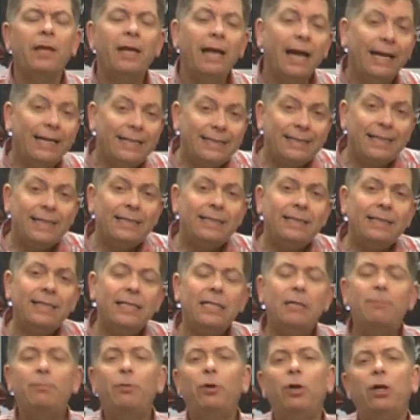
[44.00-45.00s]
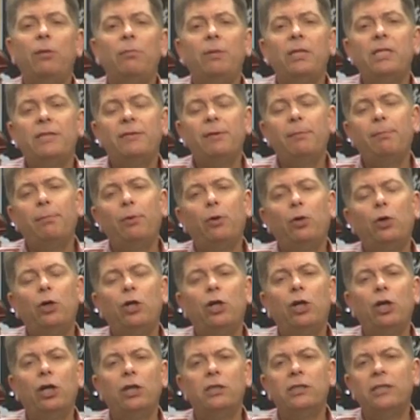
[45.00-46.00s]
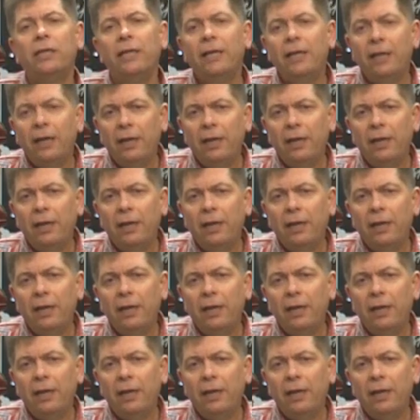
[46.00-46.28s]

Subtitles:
And it's this disappointment of a poor cut